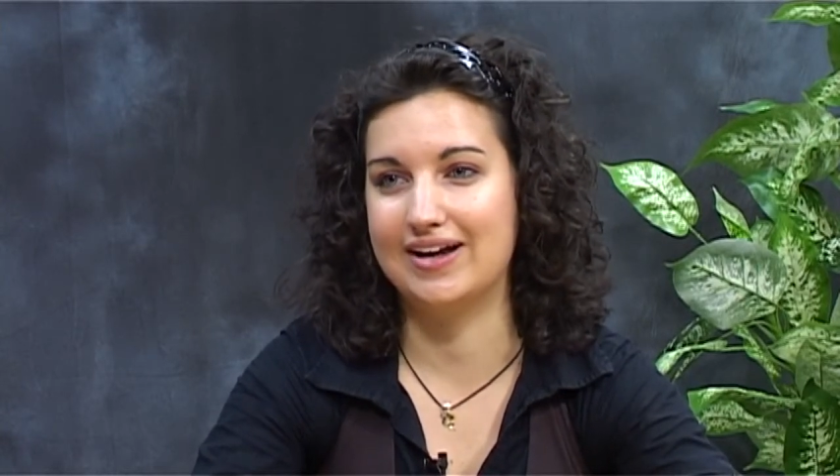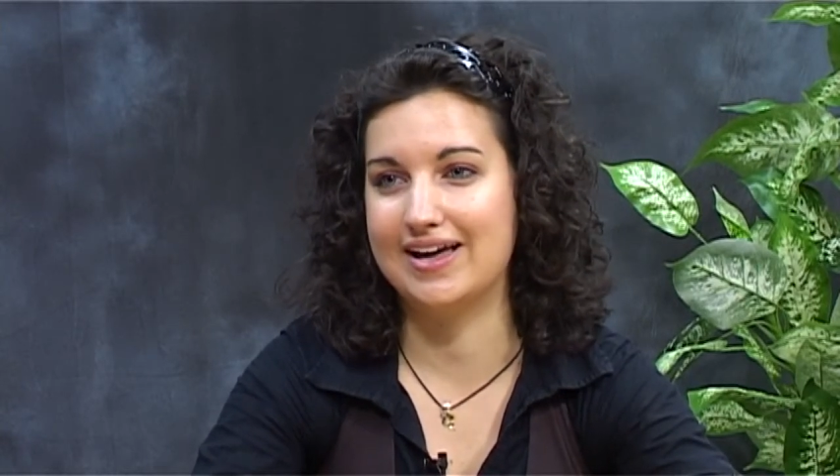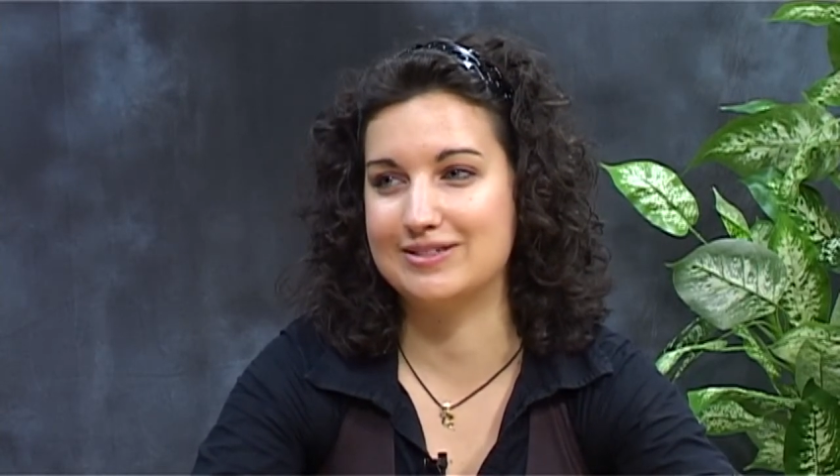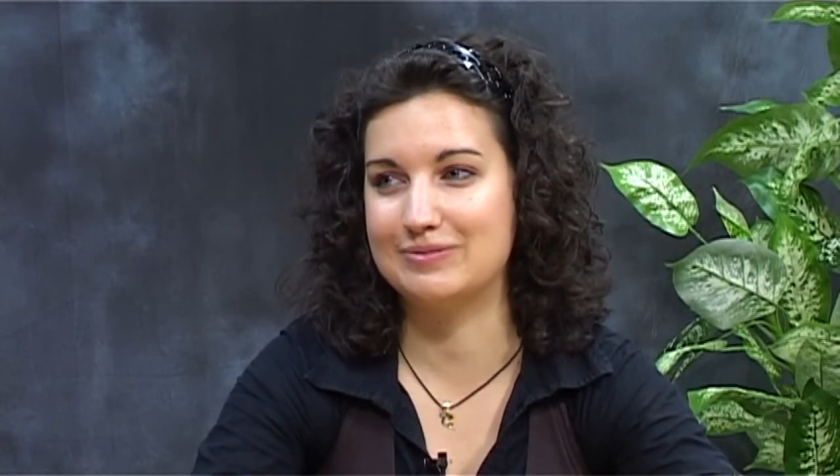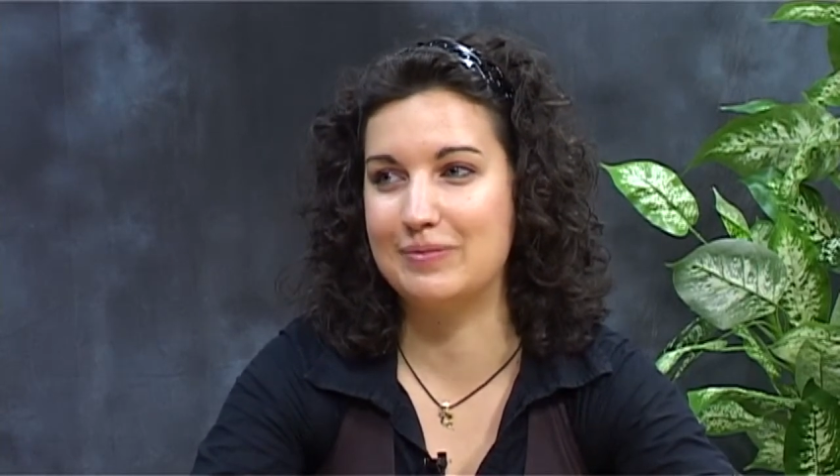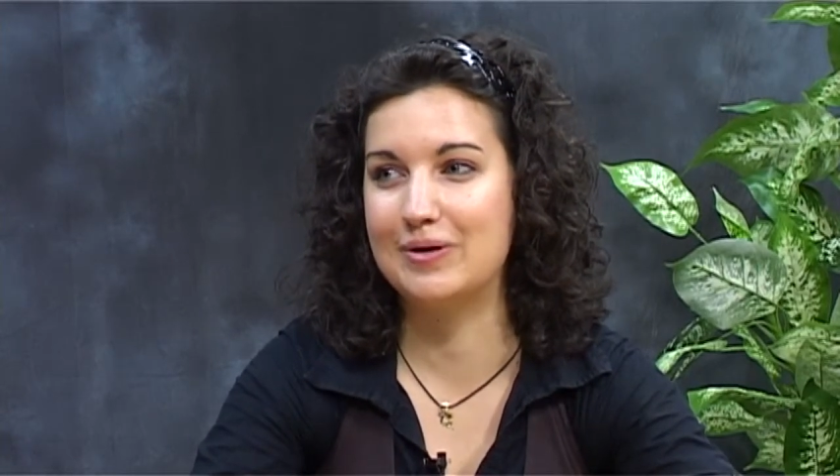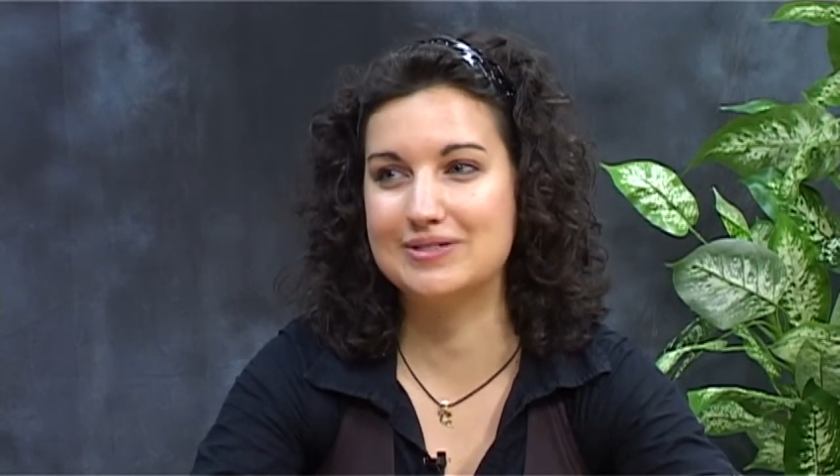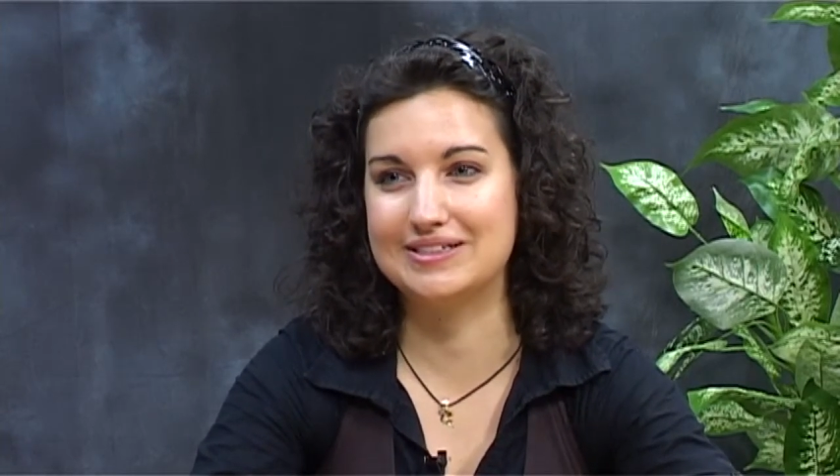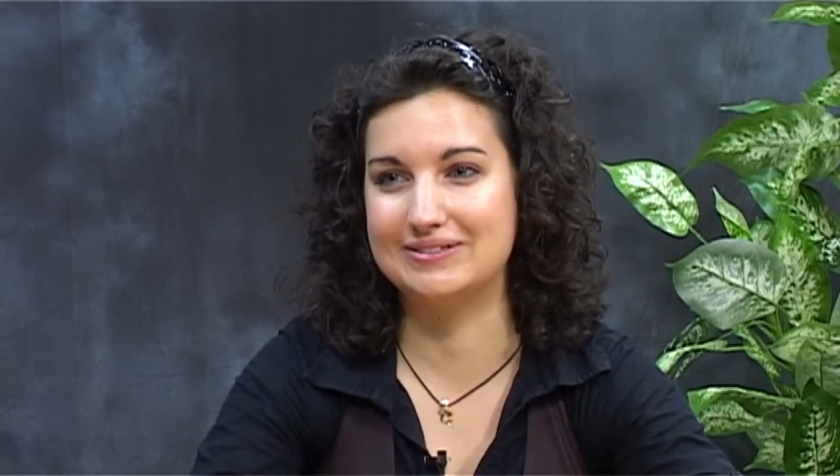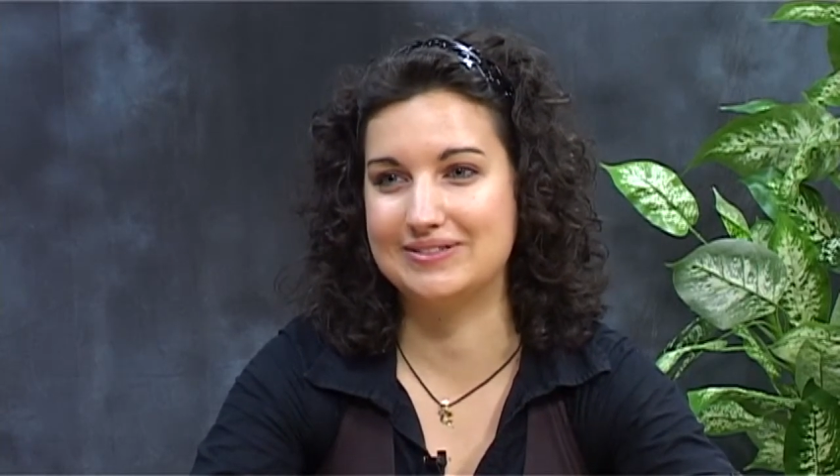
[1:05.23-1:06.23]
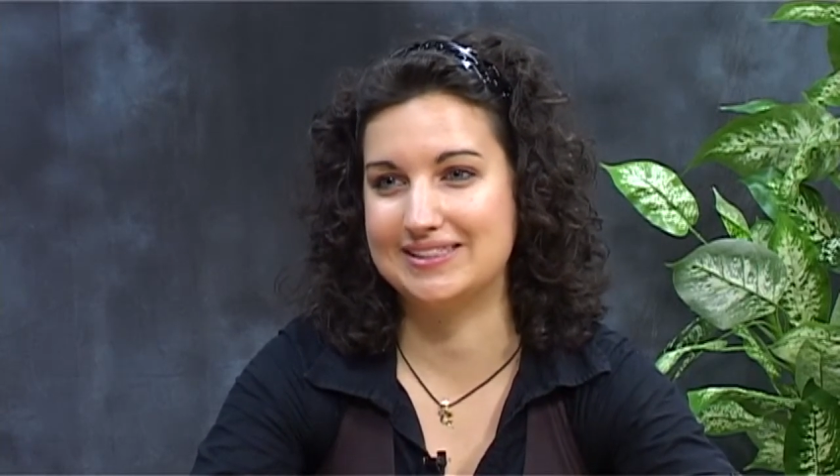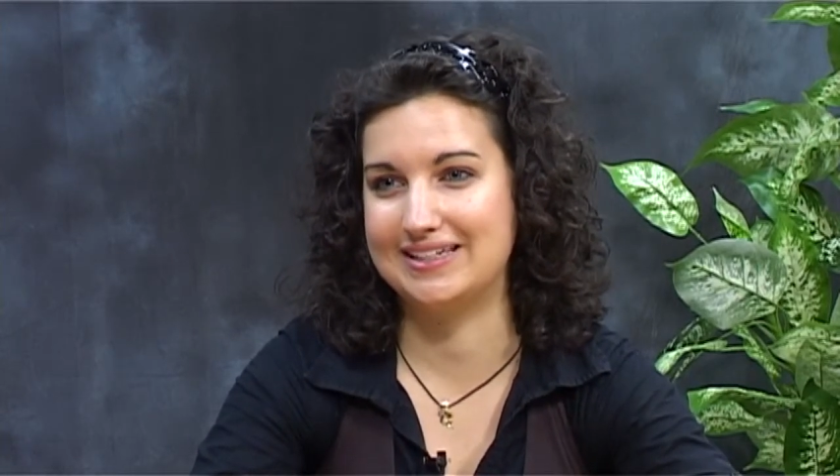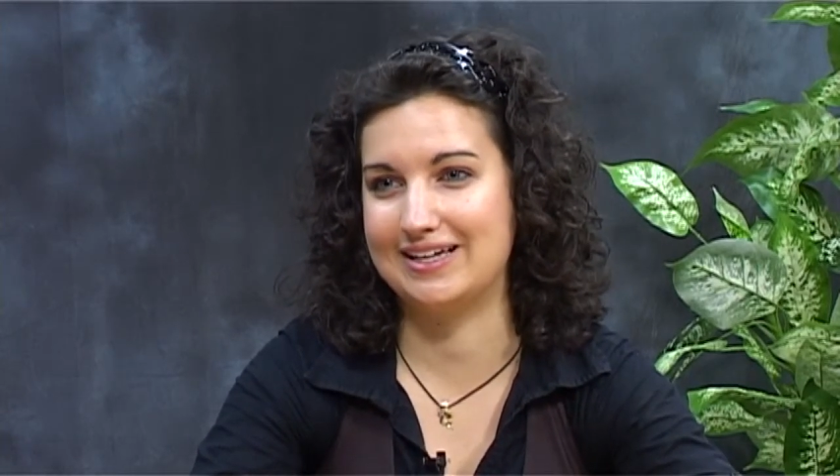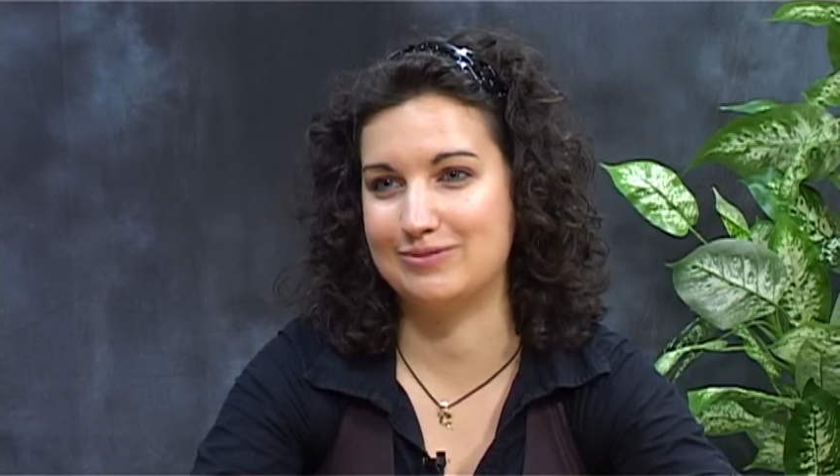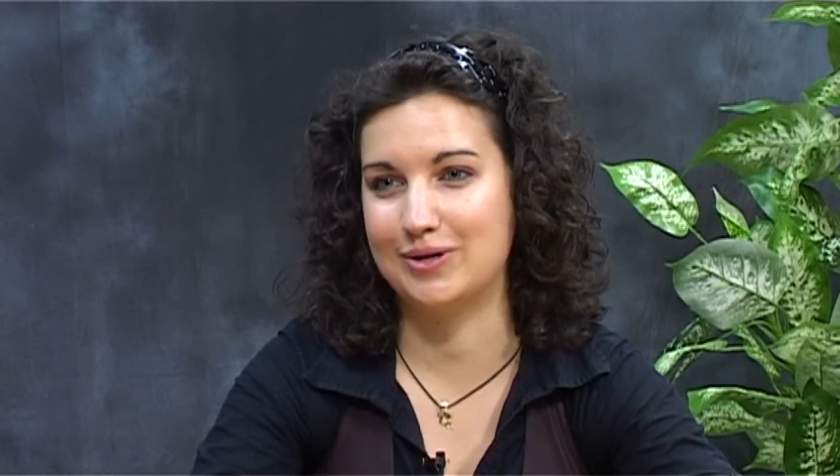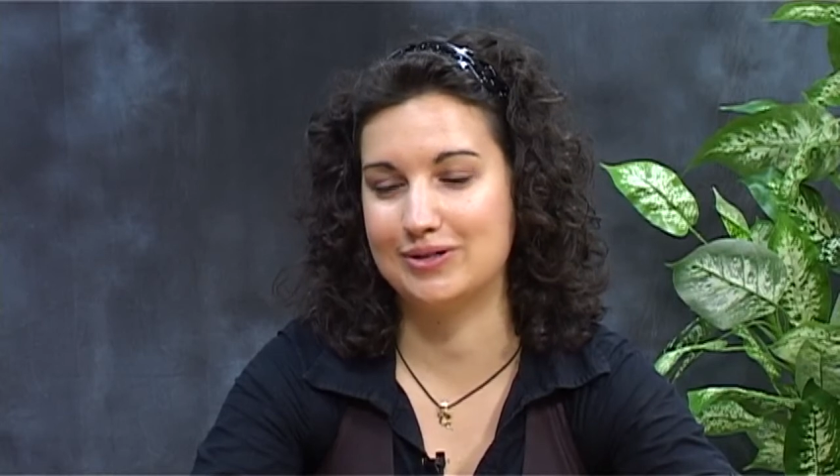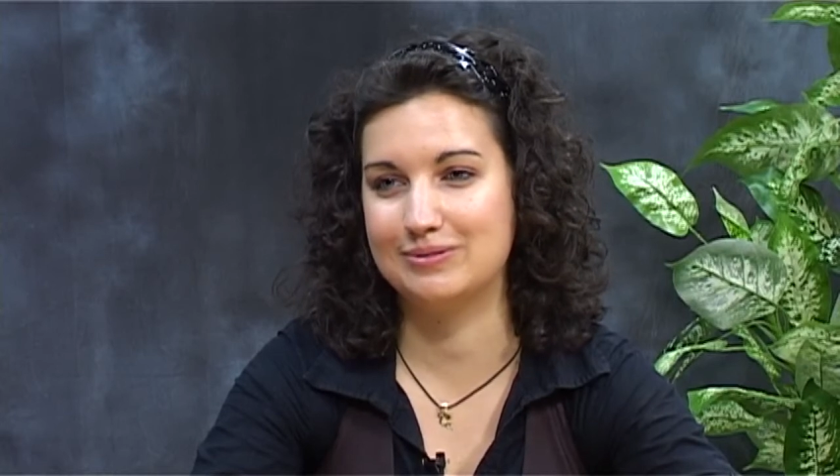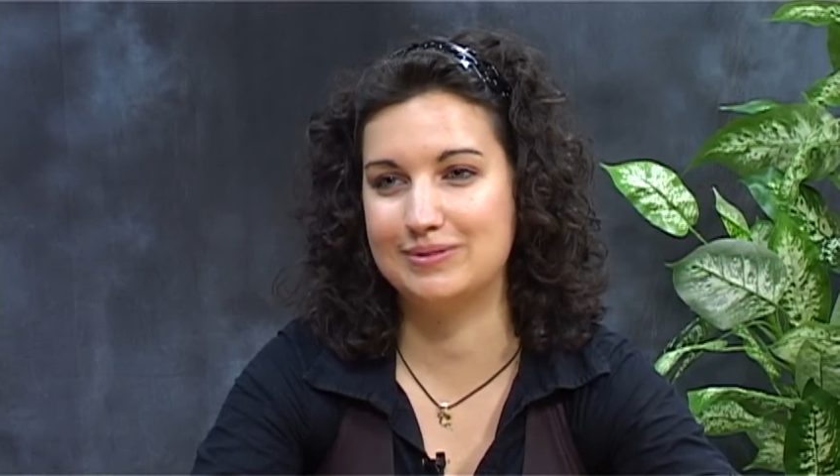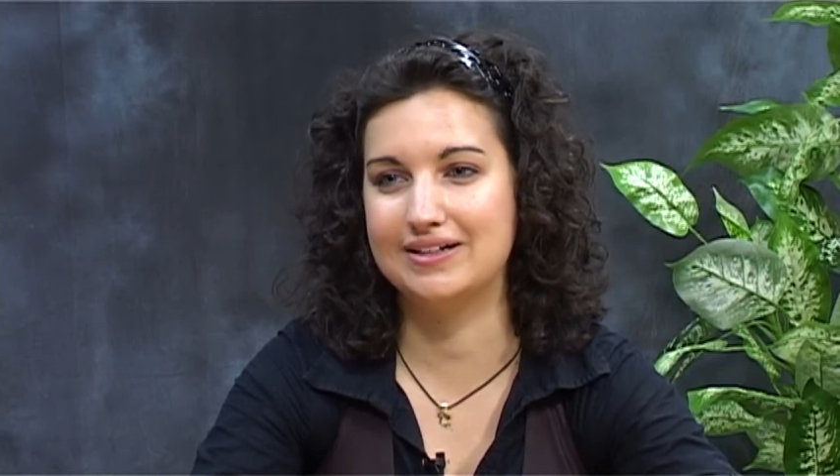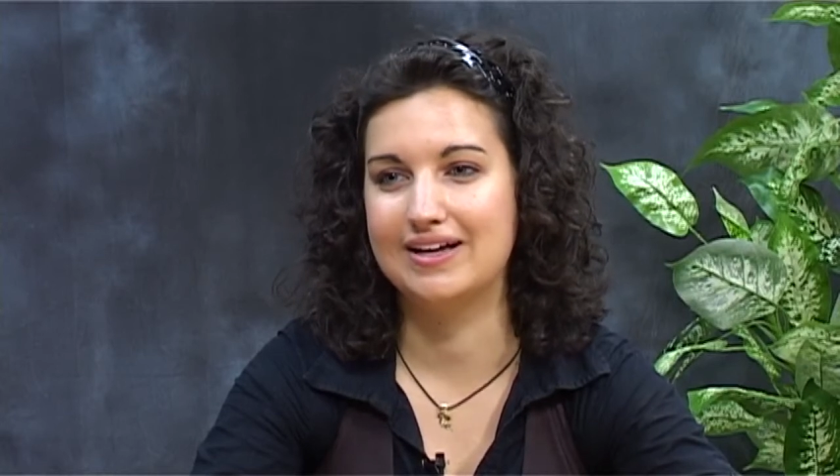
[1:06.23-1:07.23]
as most interesting as
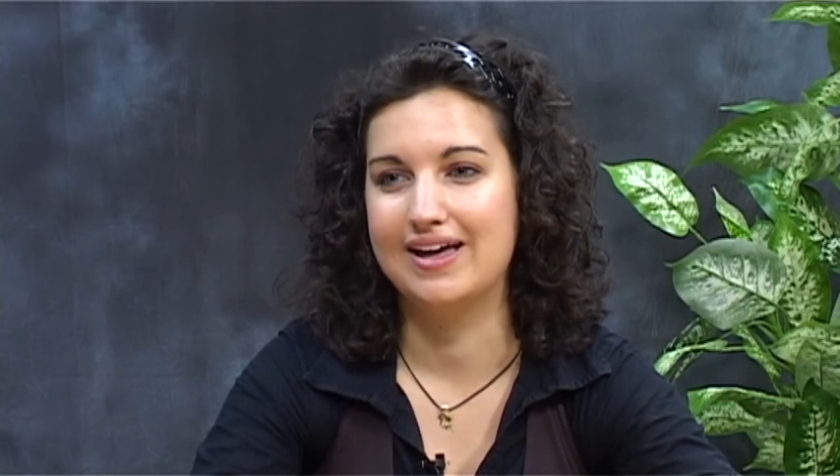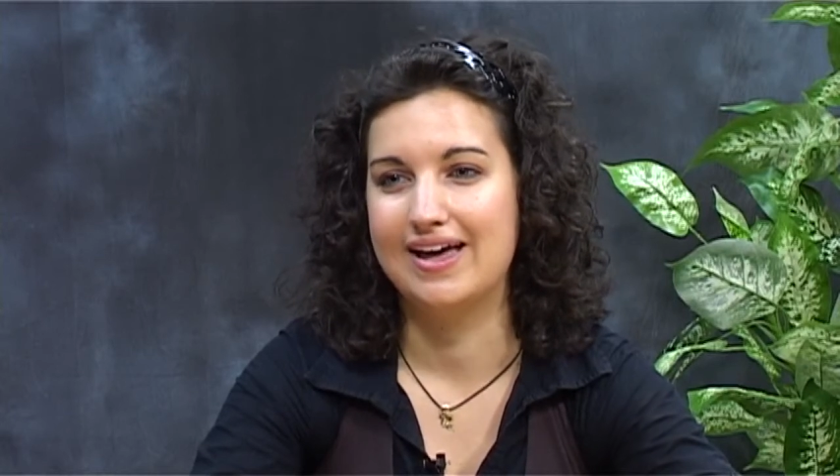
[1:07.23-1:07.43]
possible.